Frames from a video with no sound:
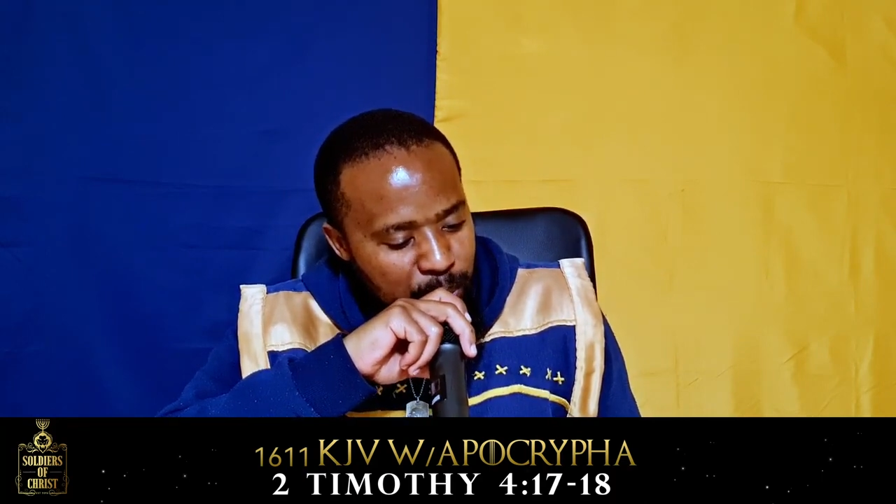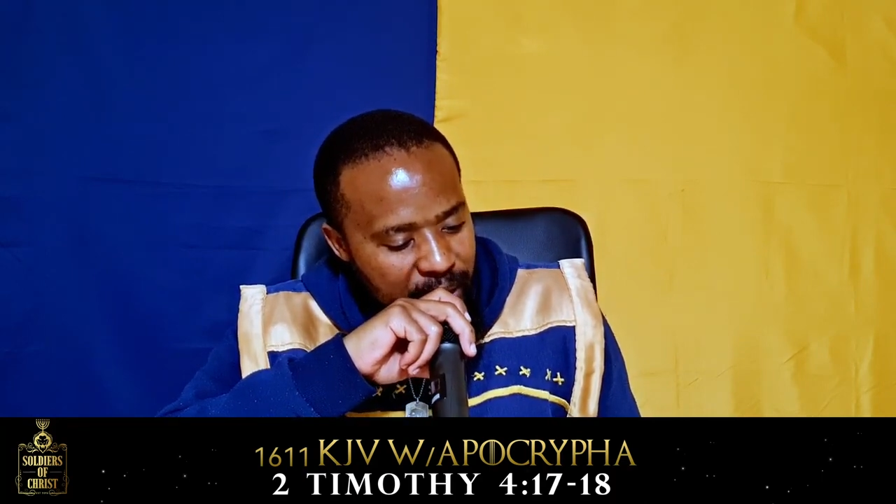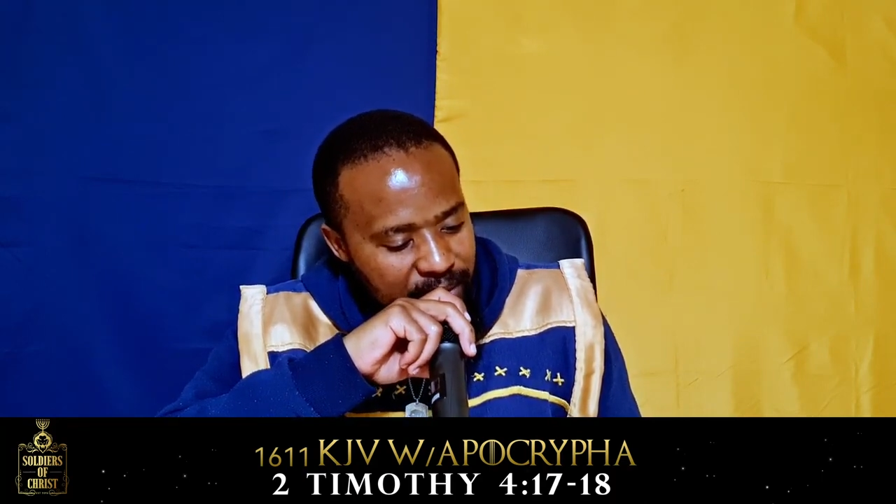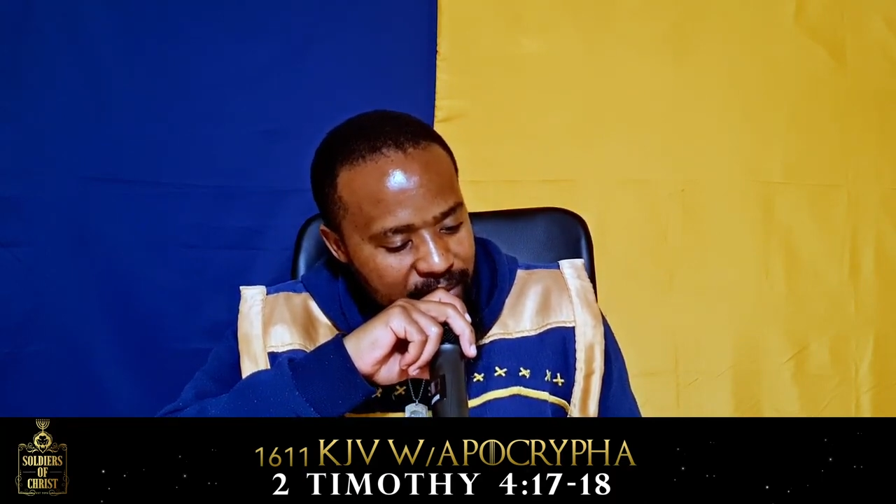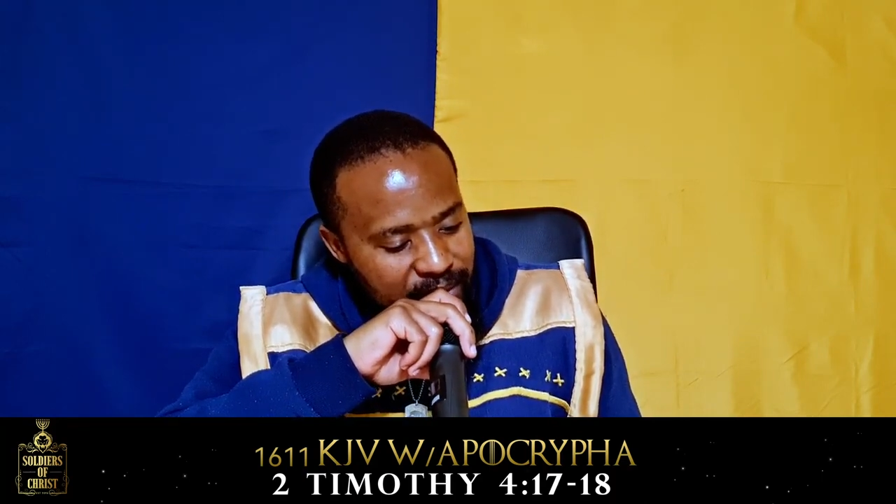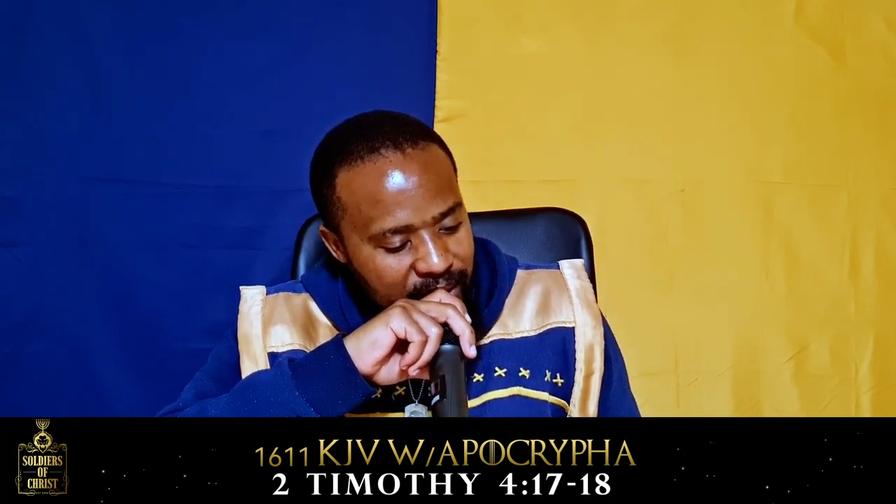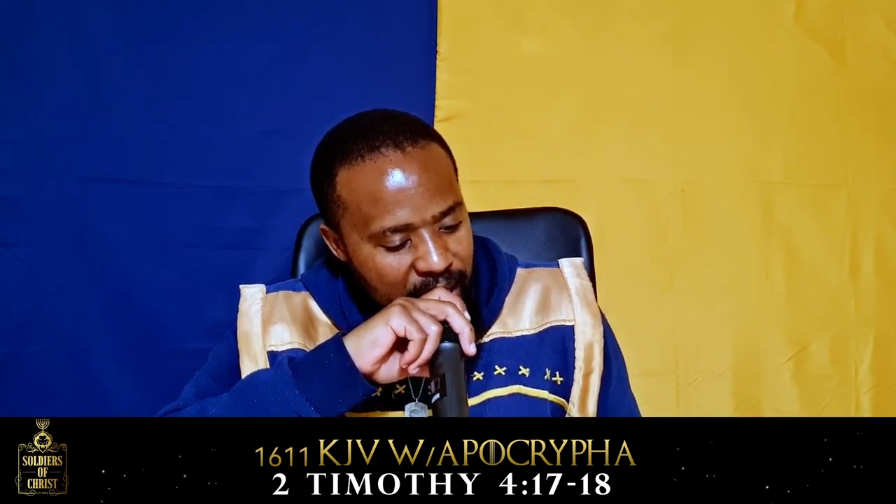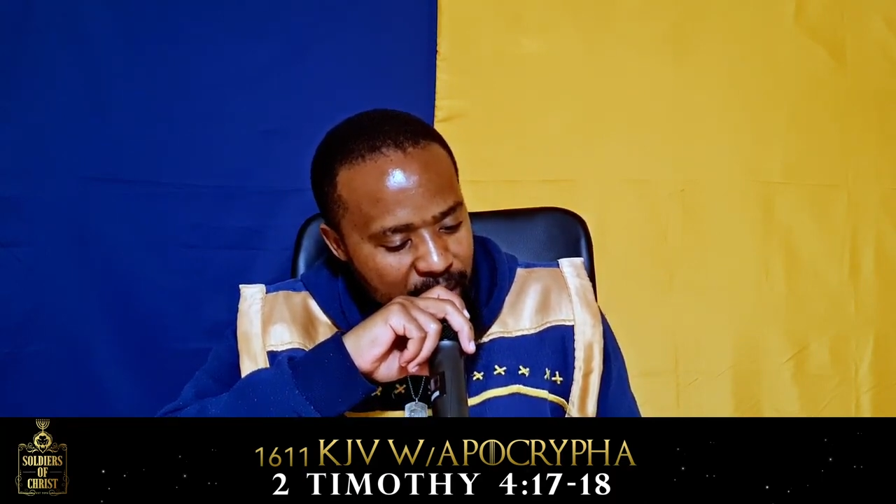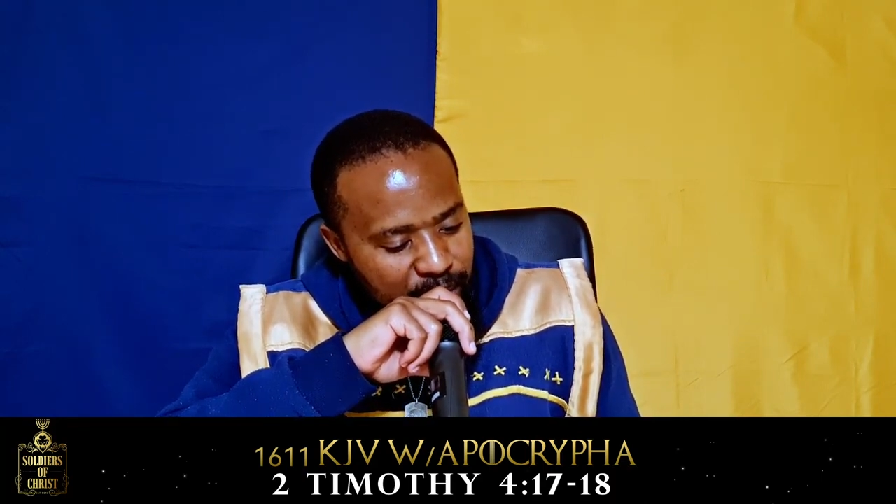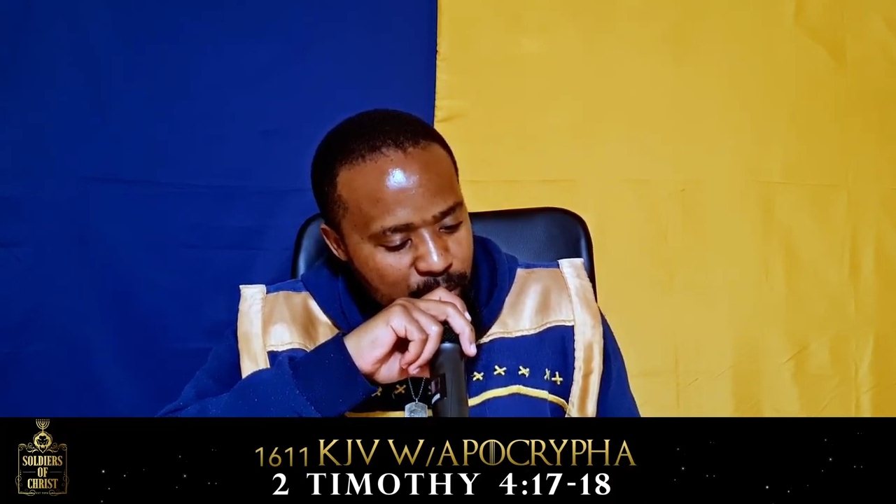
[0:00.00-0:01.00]
man.
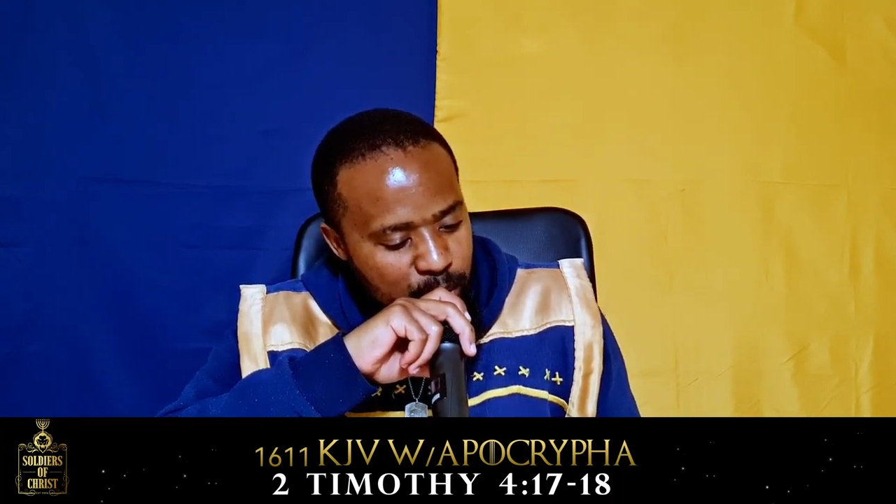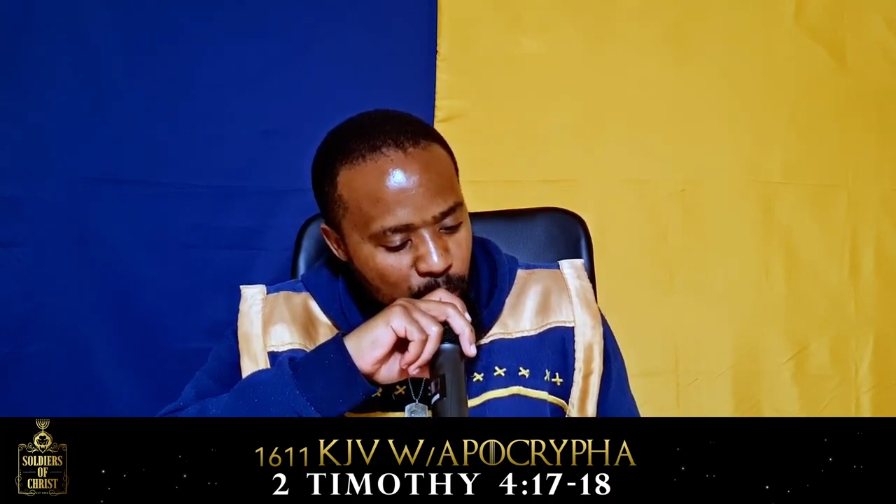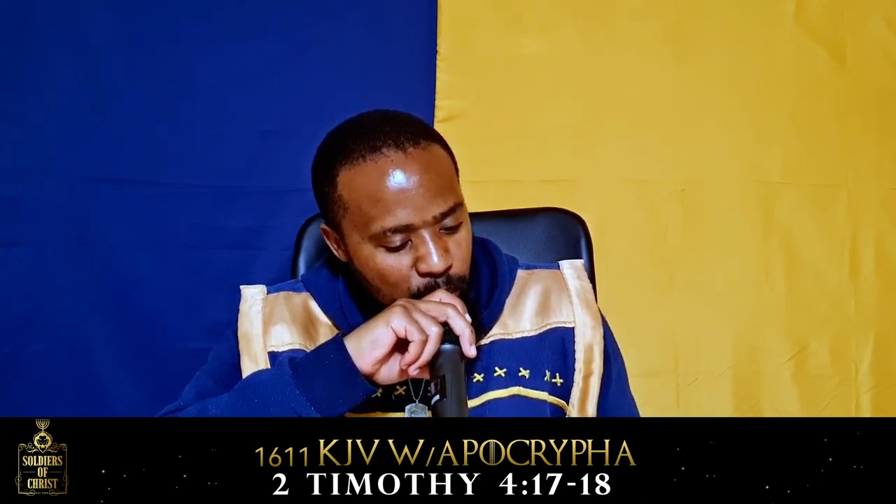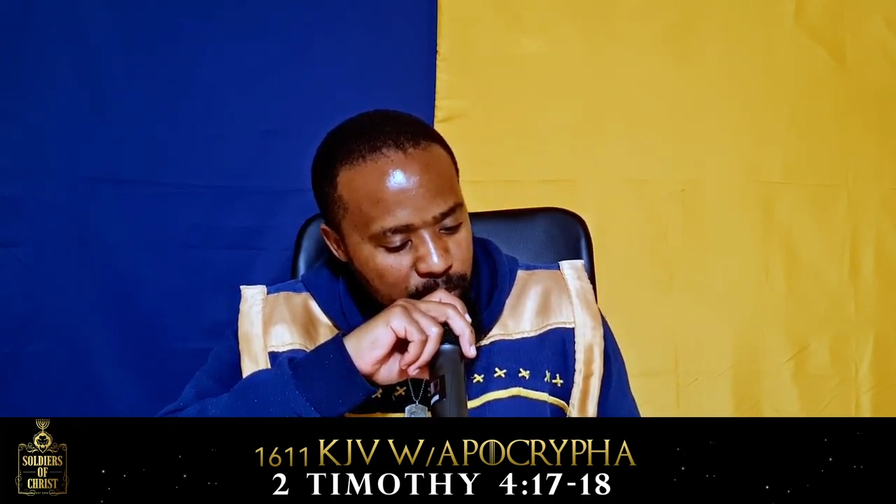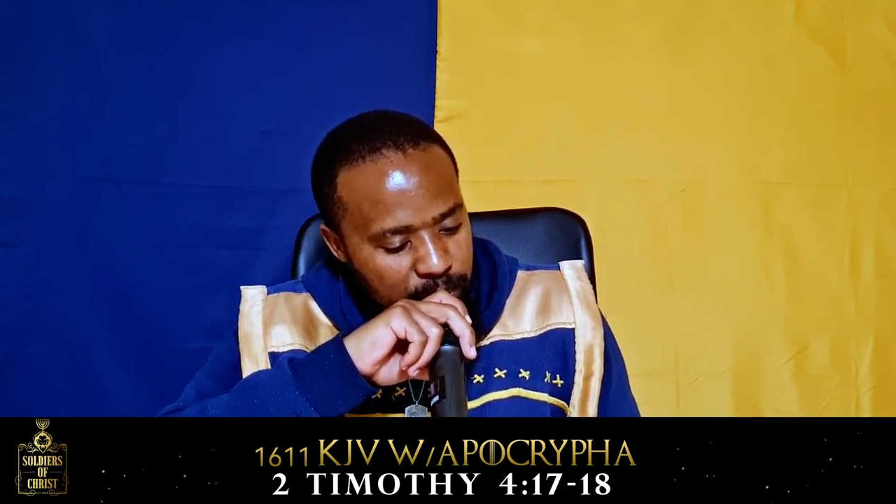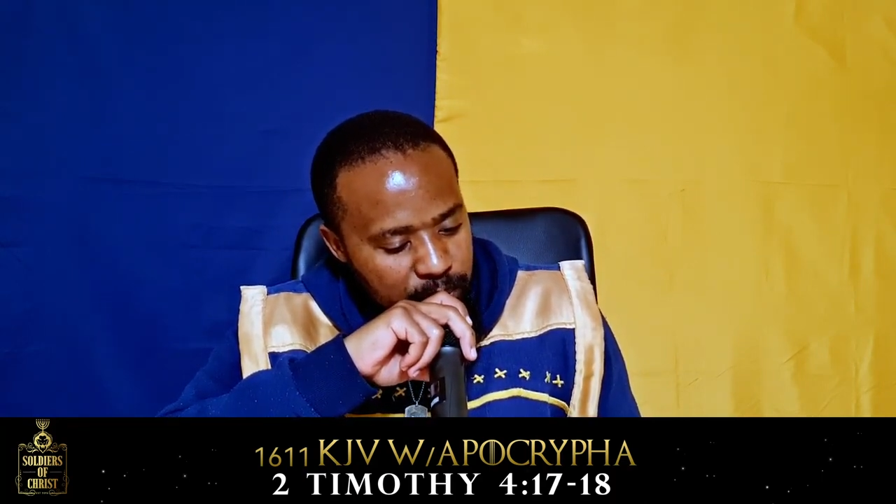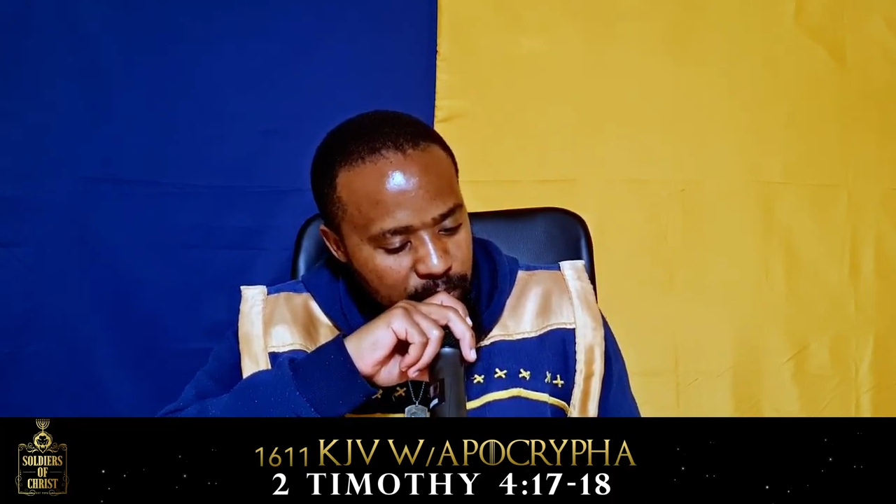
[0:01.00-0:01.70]
Start of verse 2.